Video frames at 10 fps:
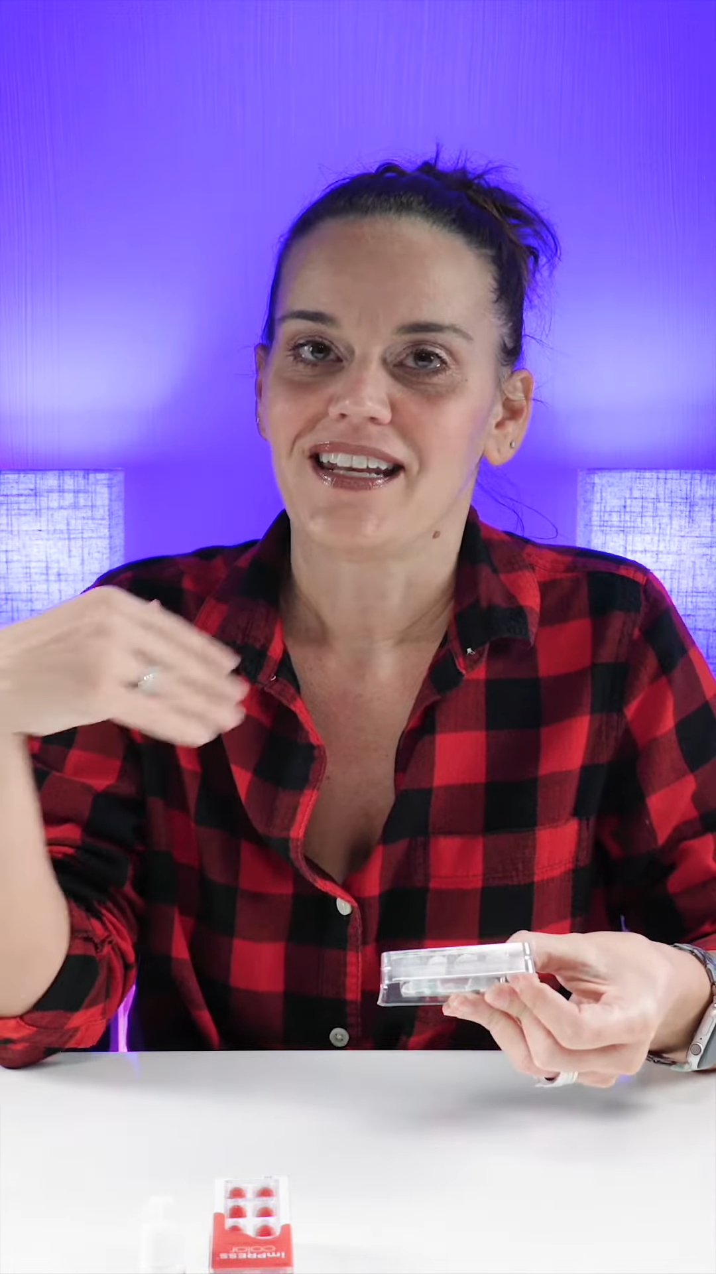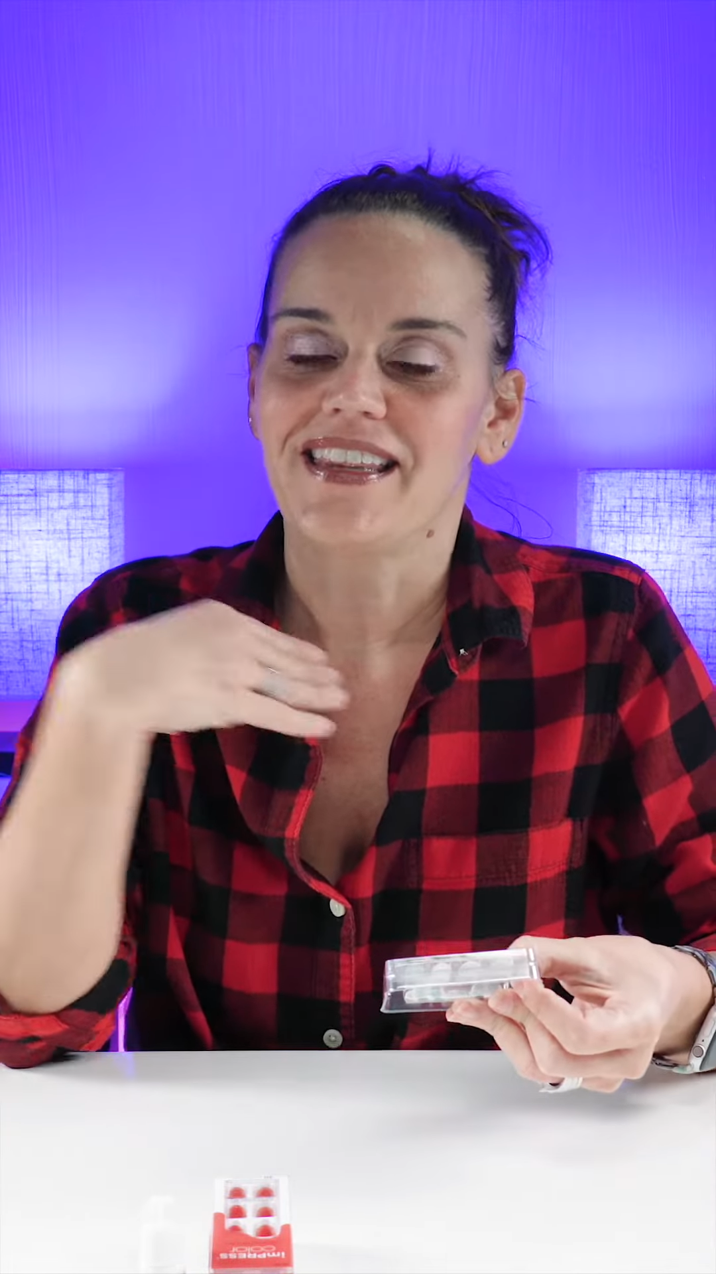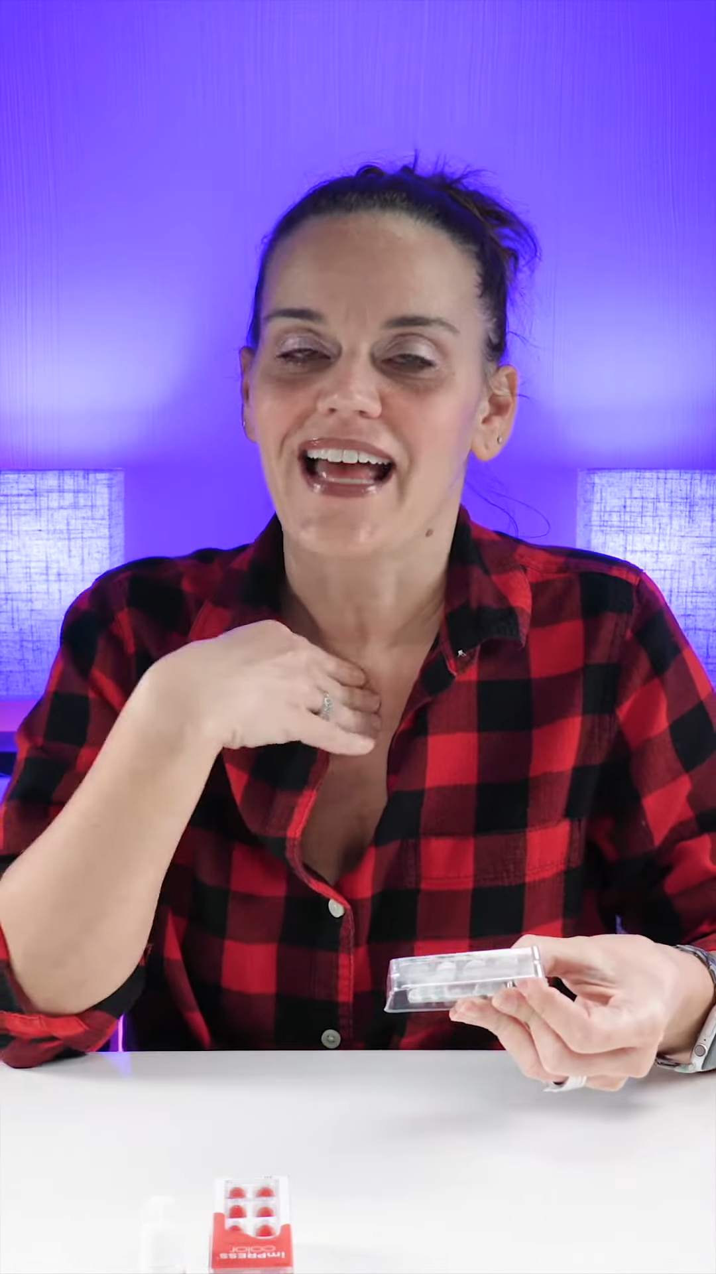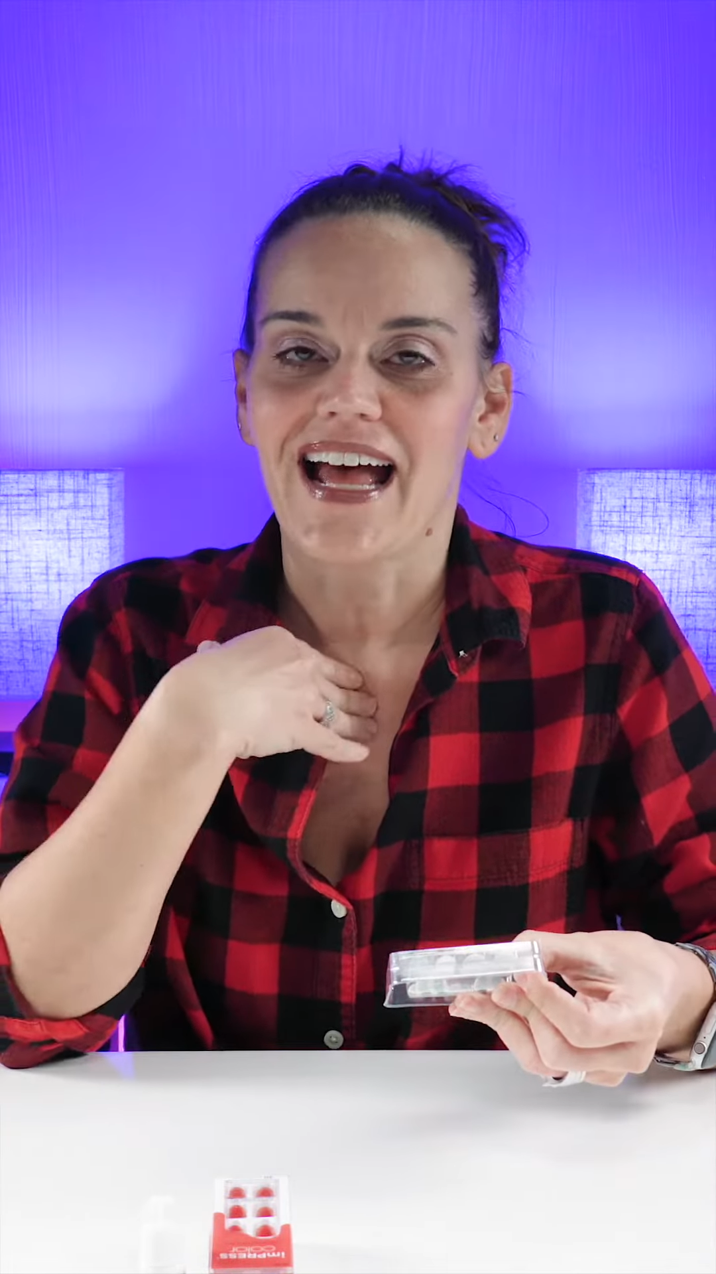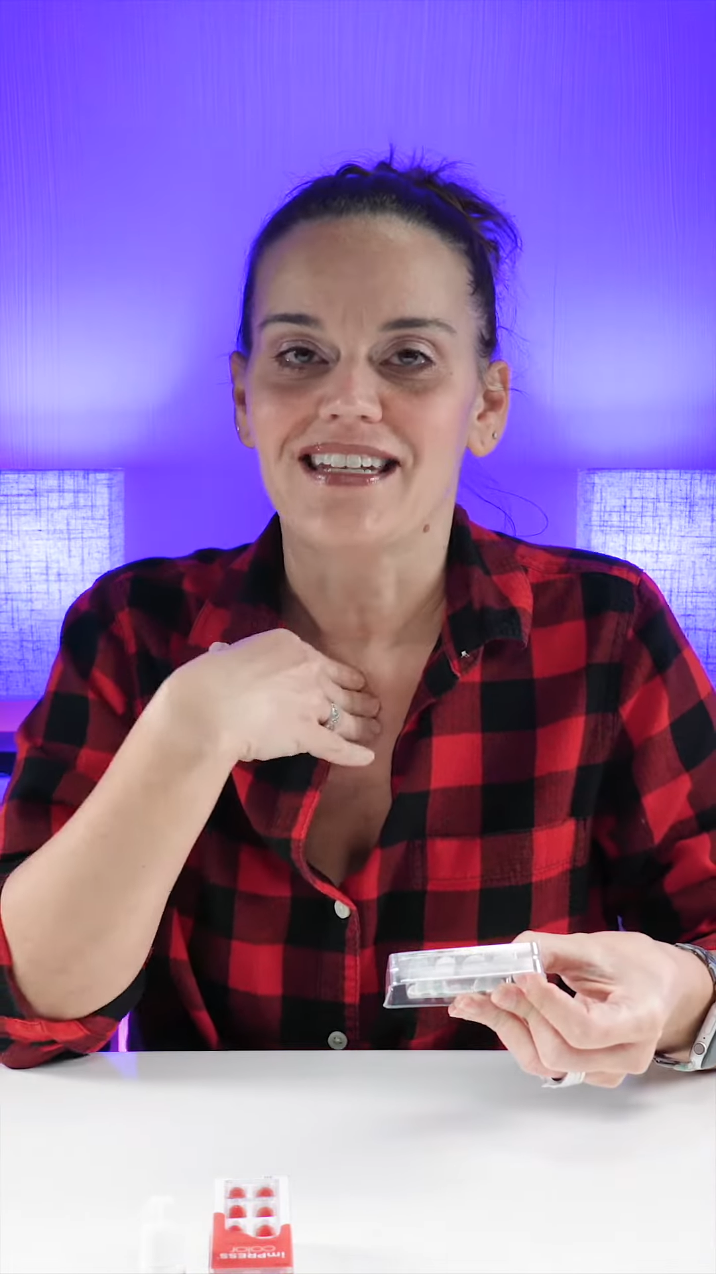
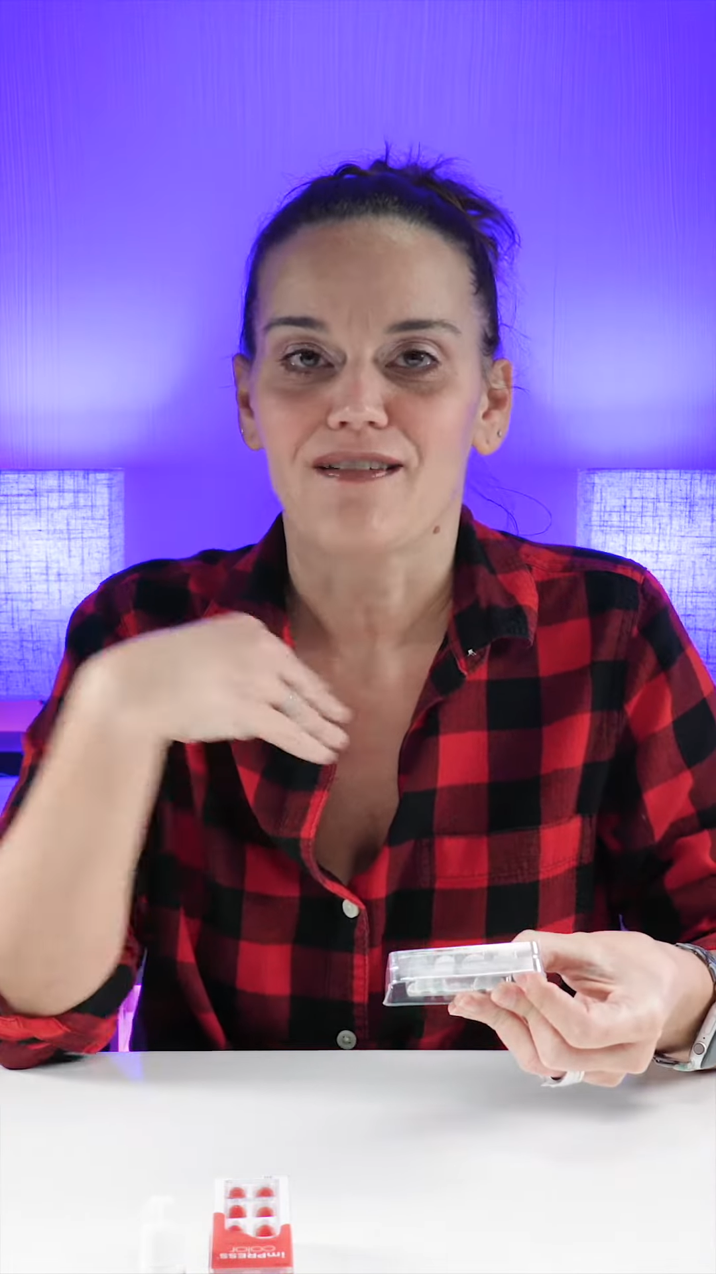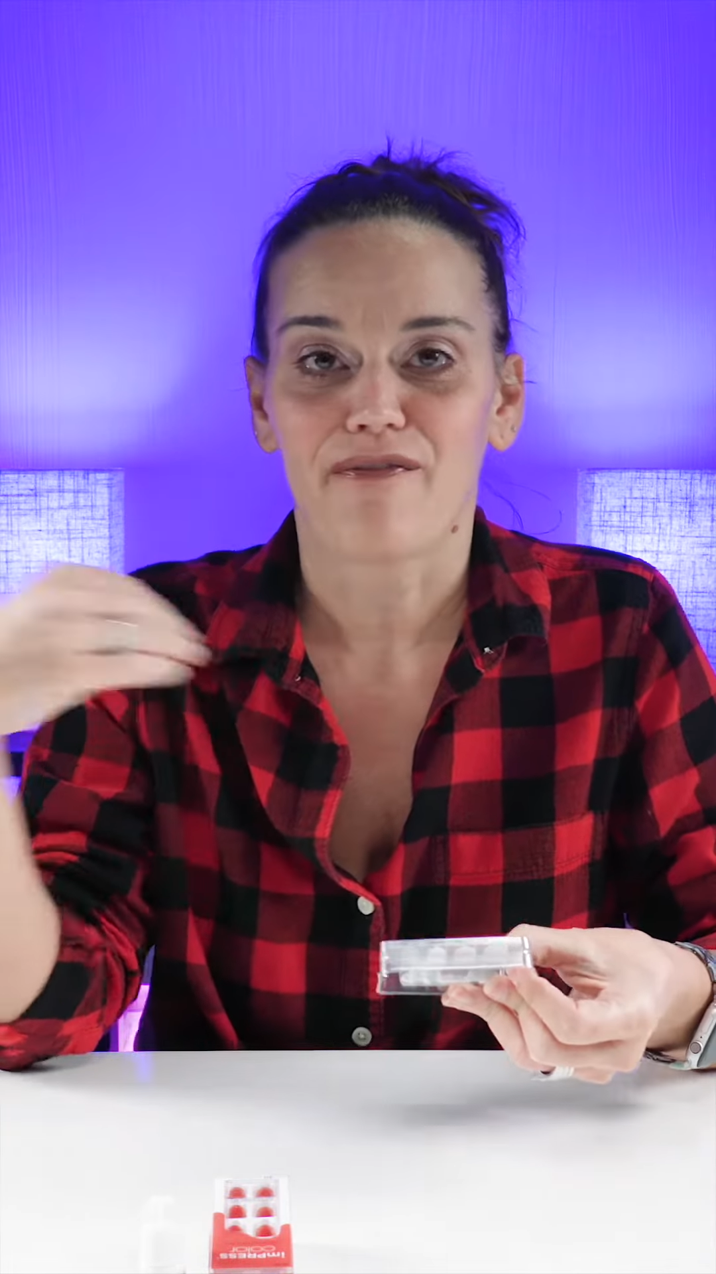that